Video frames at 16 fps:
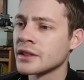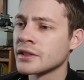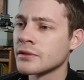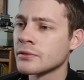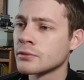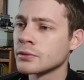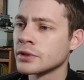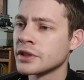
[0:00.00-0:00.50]

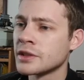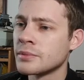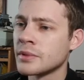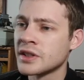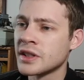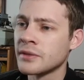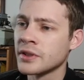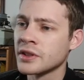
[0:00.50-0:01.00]
it's really
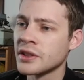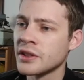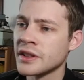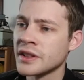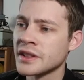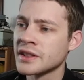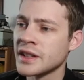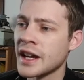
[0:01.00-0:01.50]
specific to
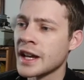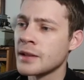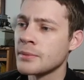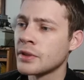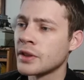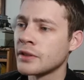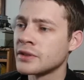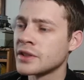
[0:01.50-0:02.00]
this
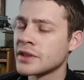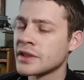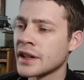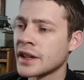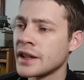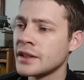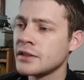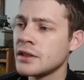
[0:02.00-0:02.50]
type of
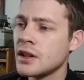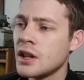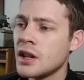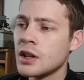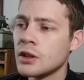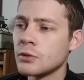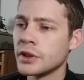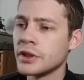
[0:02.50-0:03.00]
design
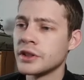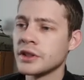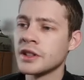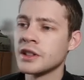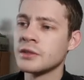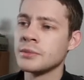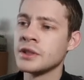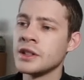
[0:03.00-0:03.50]
where you're
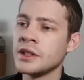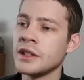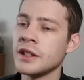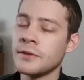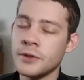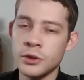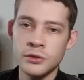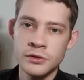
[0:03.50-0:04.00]
going to be,
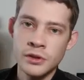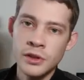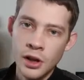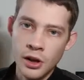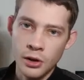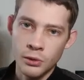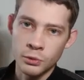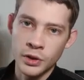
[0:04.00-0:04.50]
if you
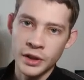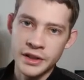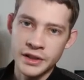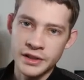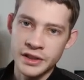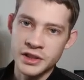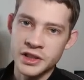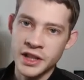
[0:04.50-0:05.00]

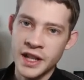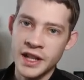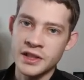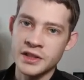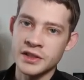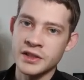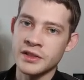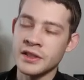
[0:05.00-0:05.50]
wanting to
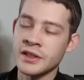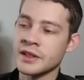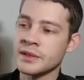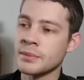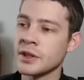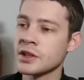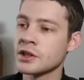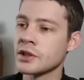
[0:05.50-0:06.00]
change
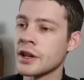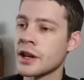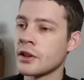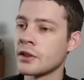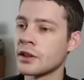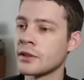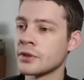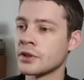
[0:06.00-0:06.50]
this picture
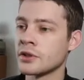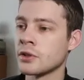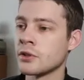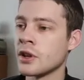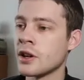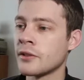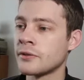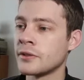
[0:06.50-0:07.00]
out every
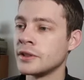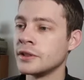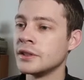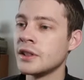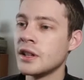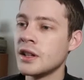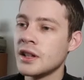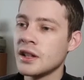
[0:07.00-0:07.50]
so often,
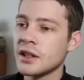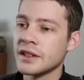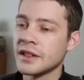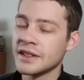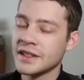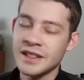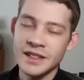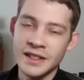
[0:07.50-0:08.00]

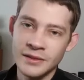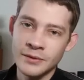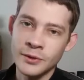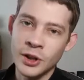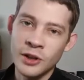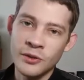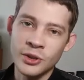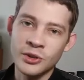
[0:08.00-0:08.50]
that's going to
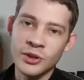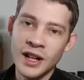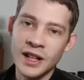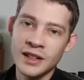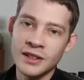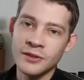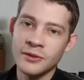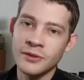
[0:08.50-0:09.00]
involve a
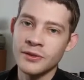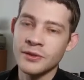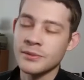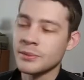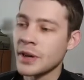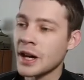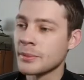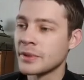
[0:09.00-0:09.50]
lot of
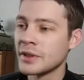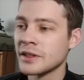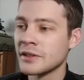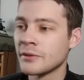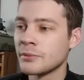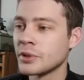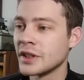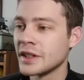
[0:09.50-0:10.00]
popping
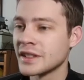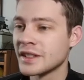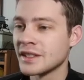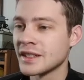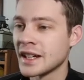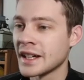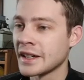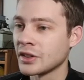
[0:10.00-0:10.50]
of plates
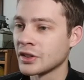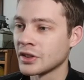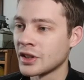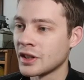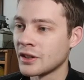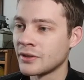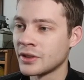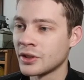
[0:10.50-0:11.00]
and tiles
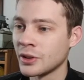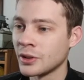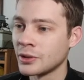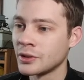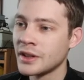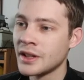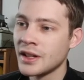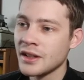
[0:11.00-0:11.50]
off.
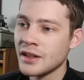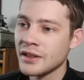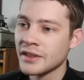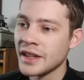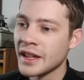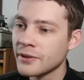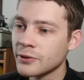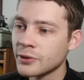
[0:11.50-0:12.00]
So
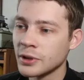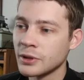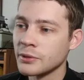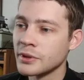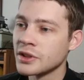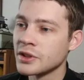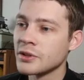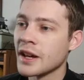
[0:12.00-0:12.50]
thankfully
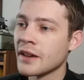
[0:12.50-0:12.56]
we do